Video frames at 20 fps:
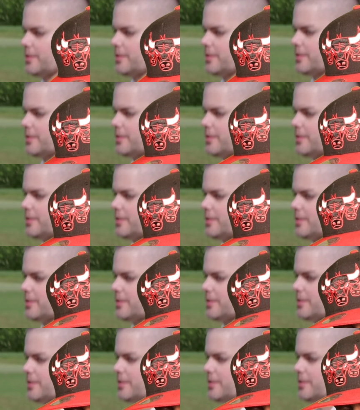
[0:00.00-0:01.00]

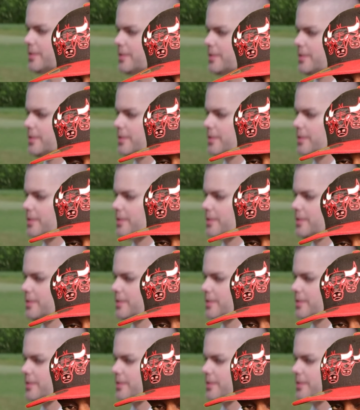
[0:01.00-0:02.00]

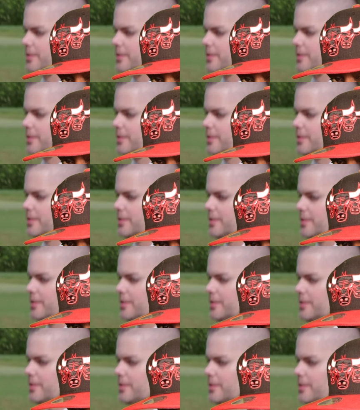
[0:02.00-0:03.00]

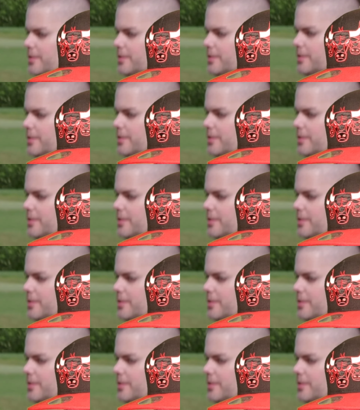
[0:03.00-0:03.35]
(silent)